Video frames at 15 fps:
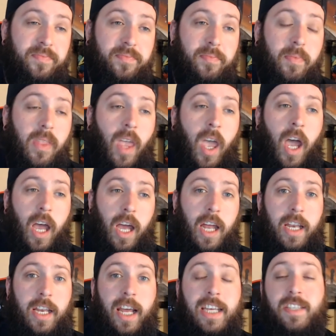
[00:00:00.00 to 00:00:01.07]
A
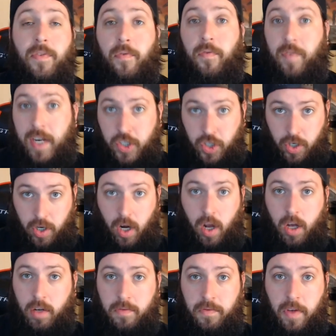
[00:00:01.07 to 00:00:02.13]
nice feature
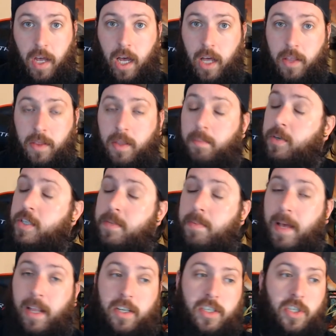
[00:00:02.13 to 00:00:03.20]
of the
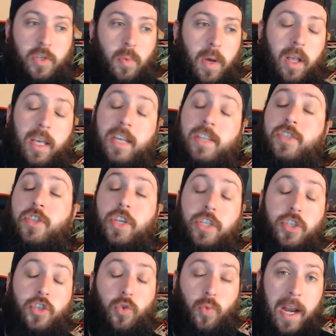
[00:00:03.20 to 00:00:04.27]
Principalities as well is the
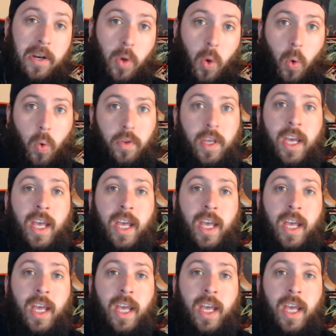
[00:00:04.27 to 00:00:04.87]
Dreadhold.